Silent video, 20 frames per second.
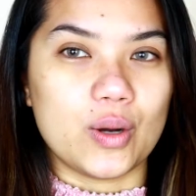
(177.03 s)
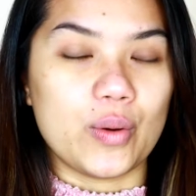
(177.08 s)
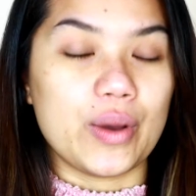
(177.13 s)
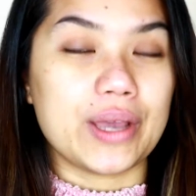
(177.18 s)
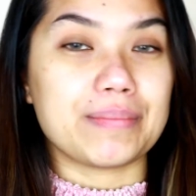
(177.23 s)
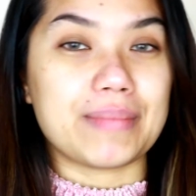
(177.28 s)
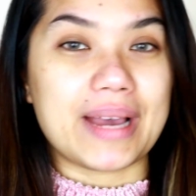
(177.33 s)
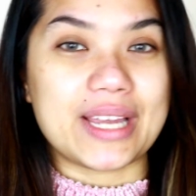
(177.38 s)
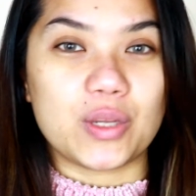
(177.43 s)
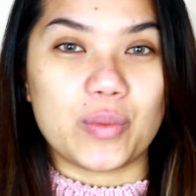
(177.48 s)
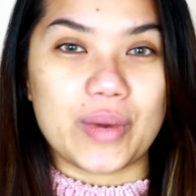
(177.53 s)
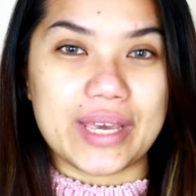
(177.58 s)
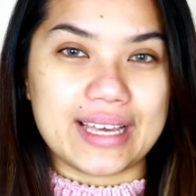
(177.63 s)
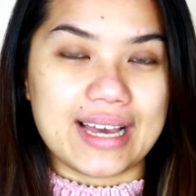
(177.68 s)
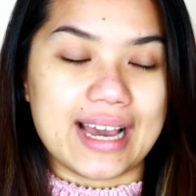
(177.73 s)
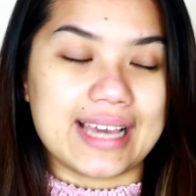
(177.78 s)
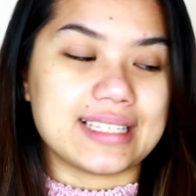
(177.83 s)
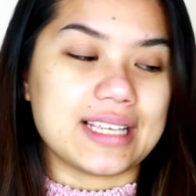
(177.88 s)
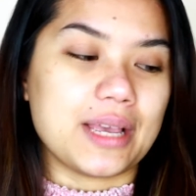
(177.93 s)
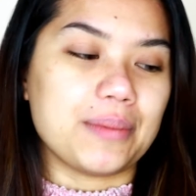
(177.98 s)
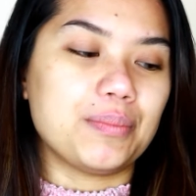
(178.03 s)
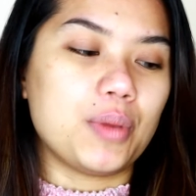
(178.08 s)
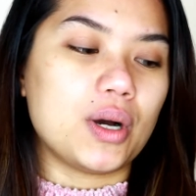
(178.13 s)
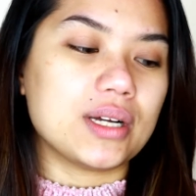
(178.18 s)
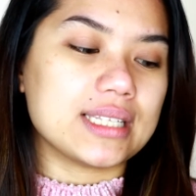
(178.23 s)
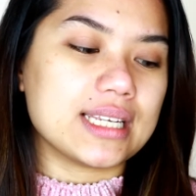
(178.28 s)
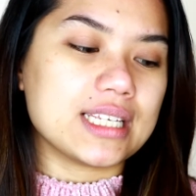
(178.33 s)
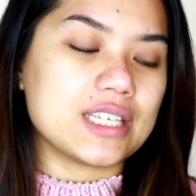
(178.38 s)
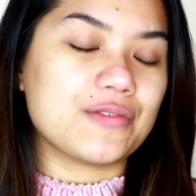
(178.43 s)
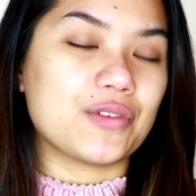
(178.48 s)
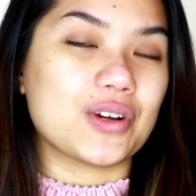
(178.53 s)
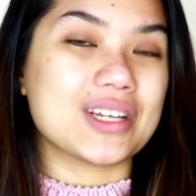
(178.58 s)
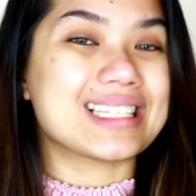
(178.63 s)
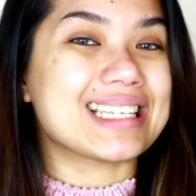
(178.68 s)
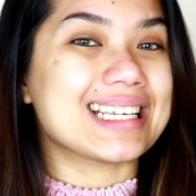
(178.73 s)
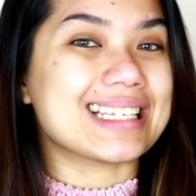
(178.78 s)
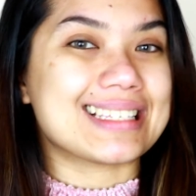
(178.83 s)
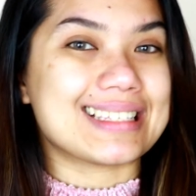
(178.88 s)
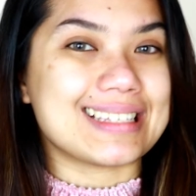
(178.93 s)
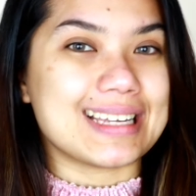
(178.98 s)
Oh, and by the way guys, I bought this for
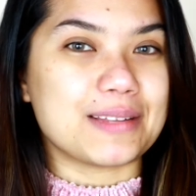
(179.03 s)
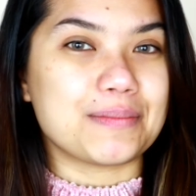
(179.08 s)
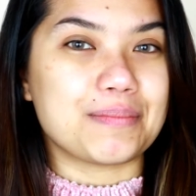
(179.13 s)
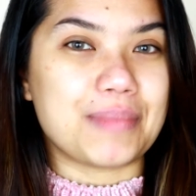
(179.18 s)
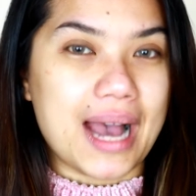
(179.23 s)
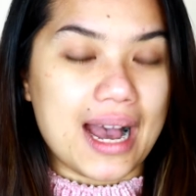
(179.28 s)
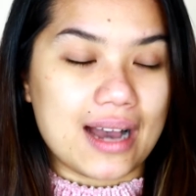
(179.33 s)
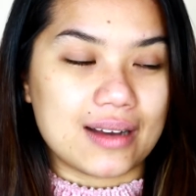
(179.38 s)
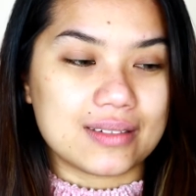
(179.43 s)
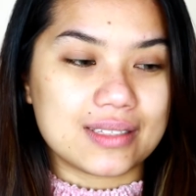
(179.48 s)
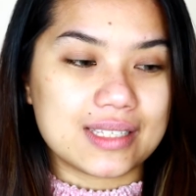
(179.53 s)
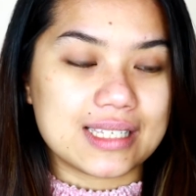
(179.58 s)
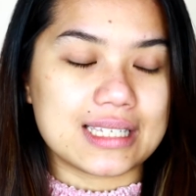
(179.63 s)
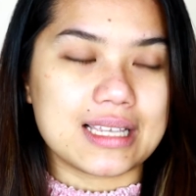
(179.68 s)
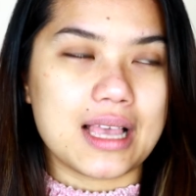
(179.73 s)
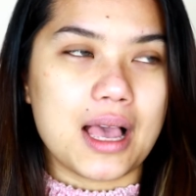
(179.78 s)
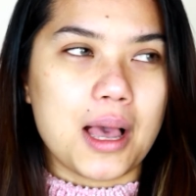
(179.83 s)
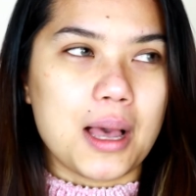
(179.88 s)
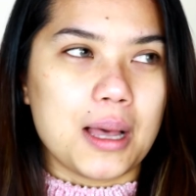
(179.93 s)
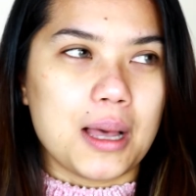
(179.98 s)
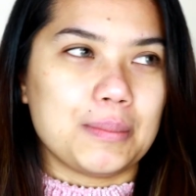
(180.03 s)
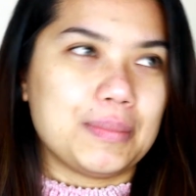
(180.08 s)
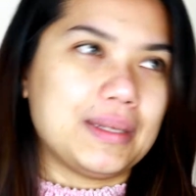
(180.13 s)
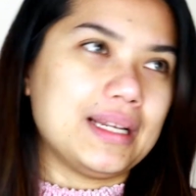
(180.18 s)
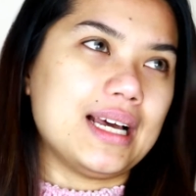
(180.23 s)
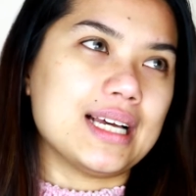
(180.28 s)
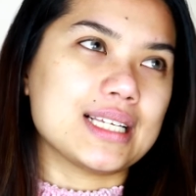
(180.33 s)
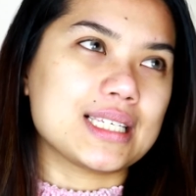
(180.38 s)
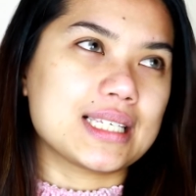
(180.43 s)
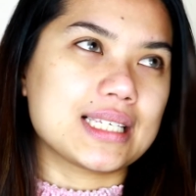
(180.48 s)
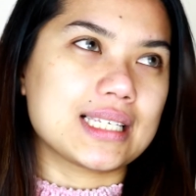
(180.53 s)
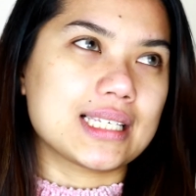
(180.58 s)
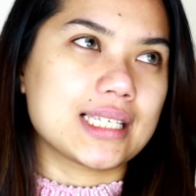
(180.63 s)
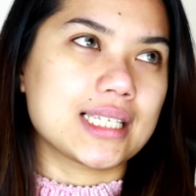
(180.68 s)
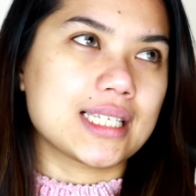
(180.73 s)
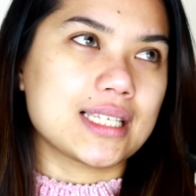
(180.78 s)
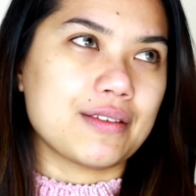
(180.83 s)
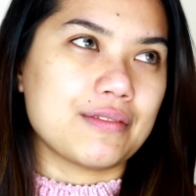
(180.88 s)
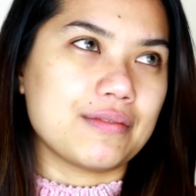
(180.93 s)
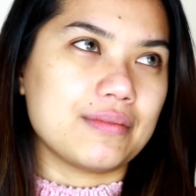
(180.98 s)
16 pounds
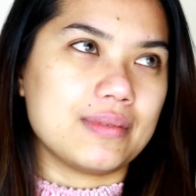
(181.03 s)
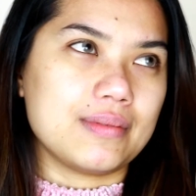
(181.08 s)
plus